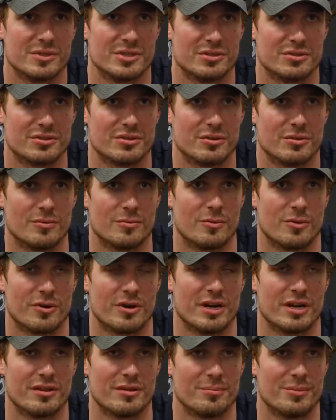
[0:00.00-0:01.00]
there's no
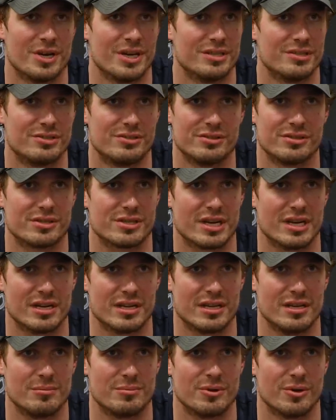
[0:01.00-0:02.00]
worry on the bench. You just kind
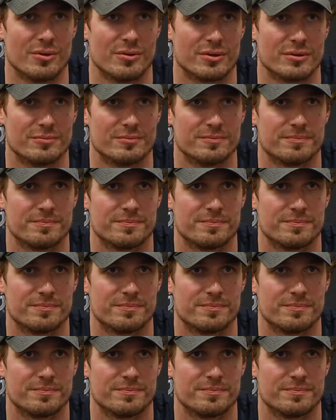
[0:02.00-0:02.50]
of keep going.